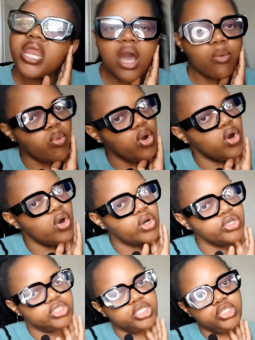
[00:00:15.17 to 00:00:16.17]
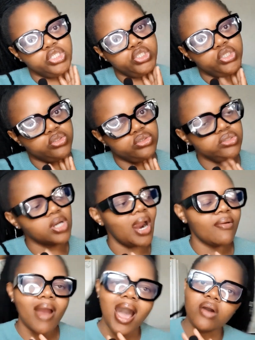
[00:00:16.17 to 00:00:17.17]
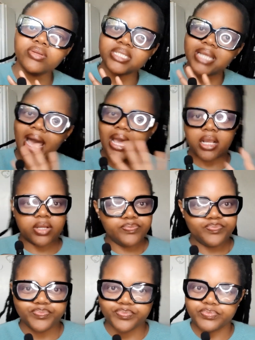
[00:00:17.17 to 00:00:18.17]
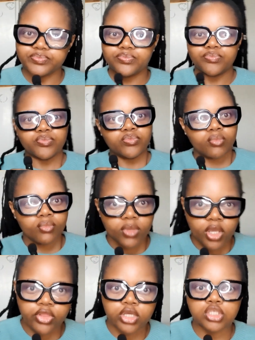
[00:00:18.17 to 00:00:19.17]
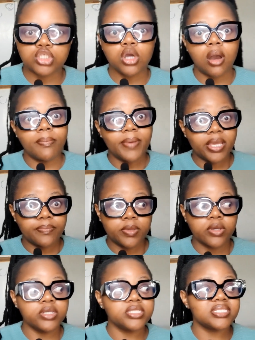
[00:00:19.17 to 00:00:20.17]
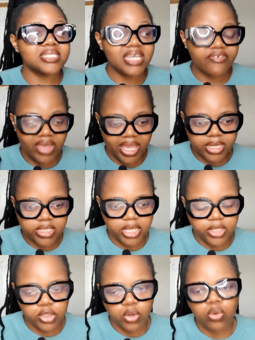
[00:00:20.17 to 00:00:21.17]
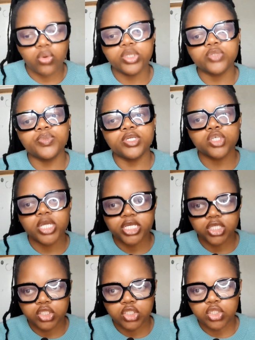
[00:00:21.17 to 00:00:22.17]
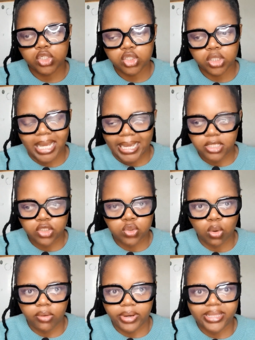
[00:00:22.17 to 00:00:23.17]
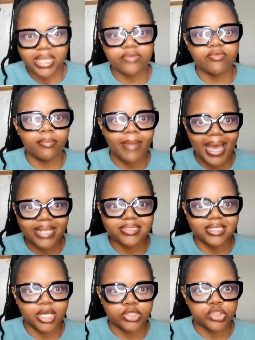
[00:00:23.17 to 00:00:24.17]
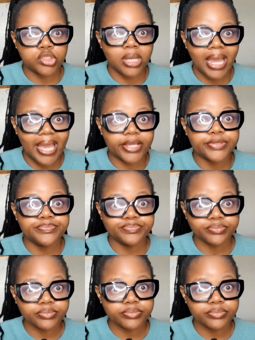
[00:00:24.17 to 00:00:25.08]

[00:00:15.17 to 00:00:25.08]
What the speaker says: and I will continue to around like this topic because it's never ending. There'll always be a trending like story that reminds us to like